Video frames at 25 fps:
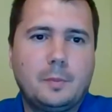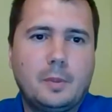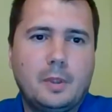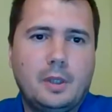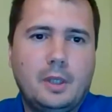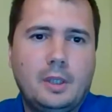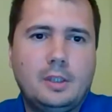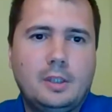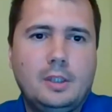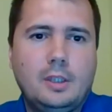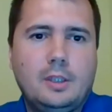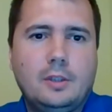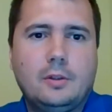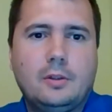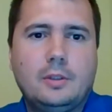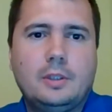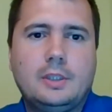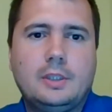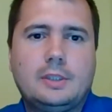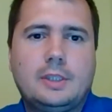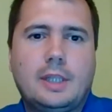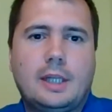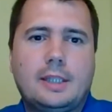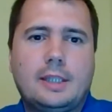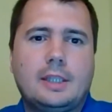Igneo
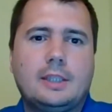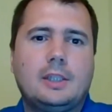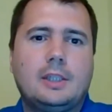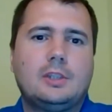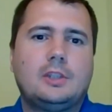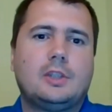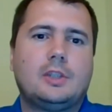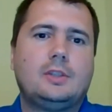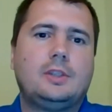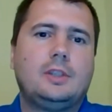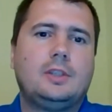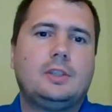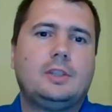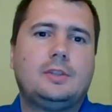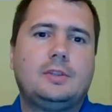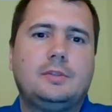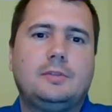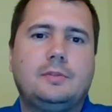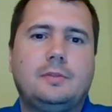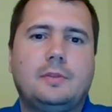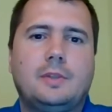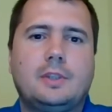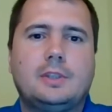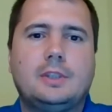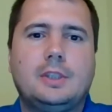is DynaEnergetics'
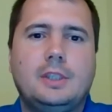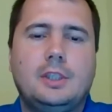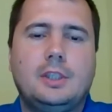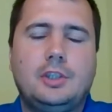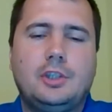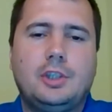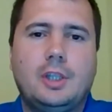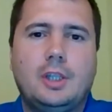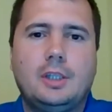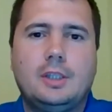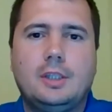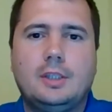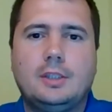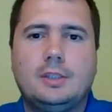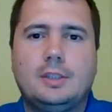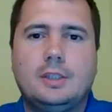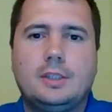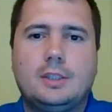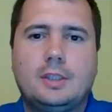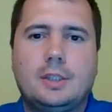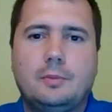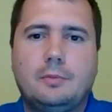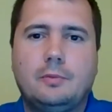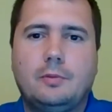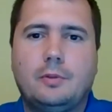first initiating
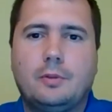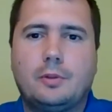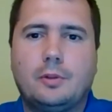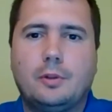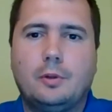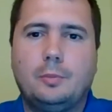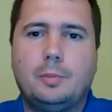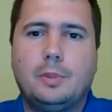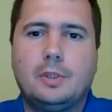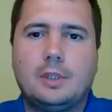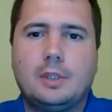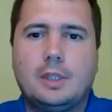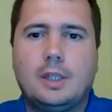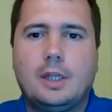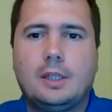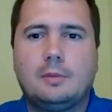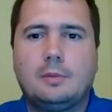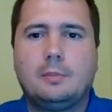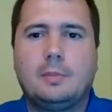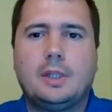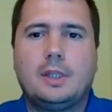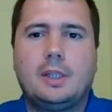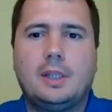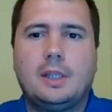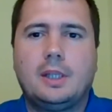system for open cut
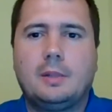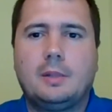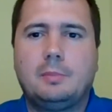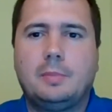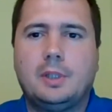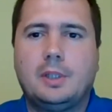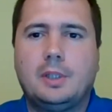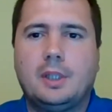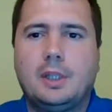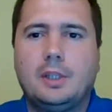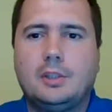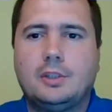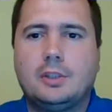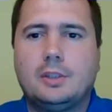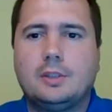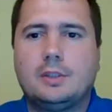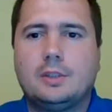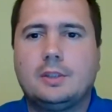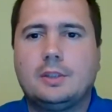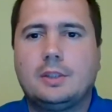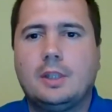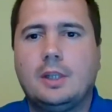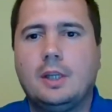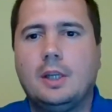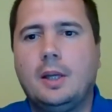mining
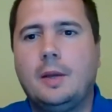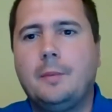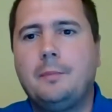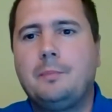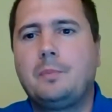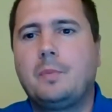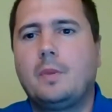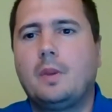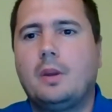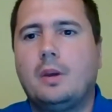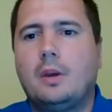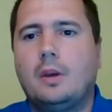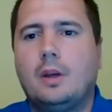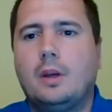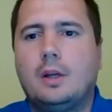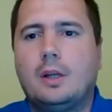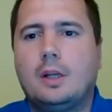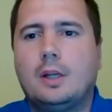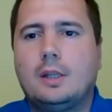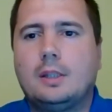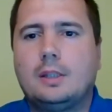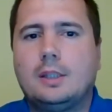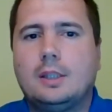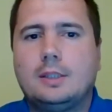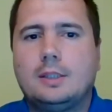applications.
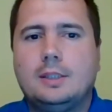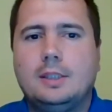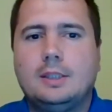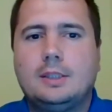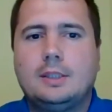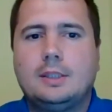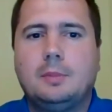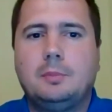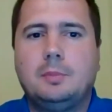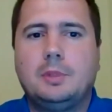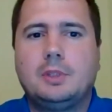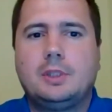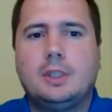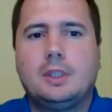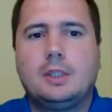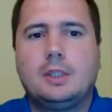The system is the